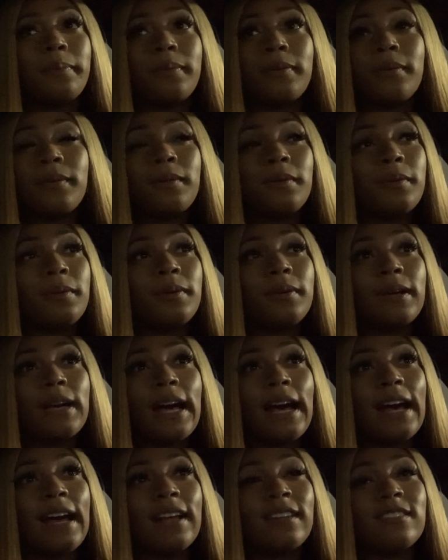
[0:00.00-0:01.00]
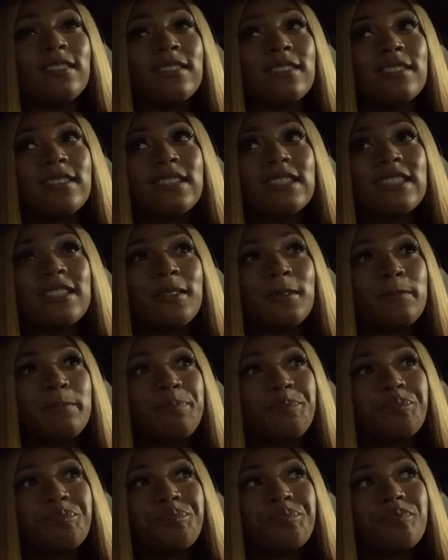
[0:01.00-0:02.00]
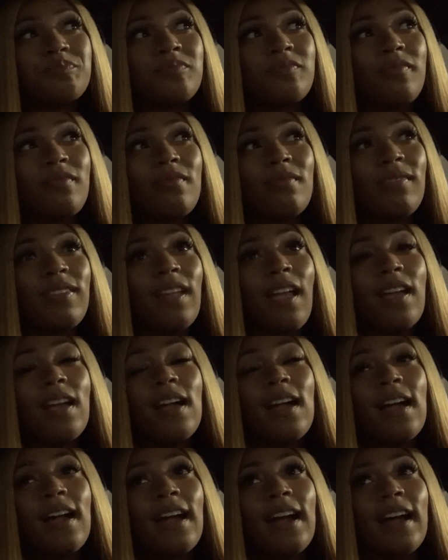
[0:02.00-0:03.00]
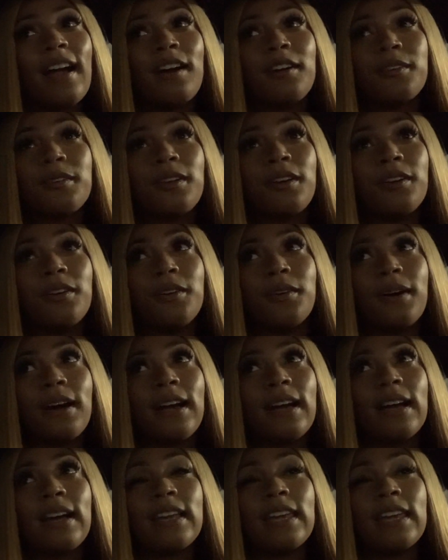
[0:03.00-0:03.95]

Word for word: Whew, I just, I don't know, I,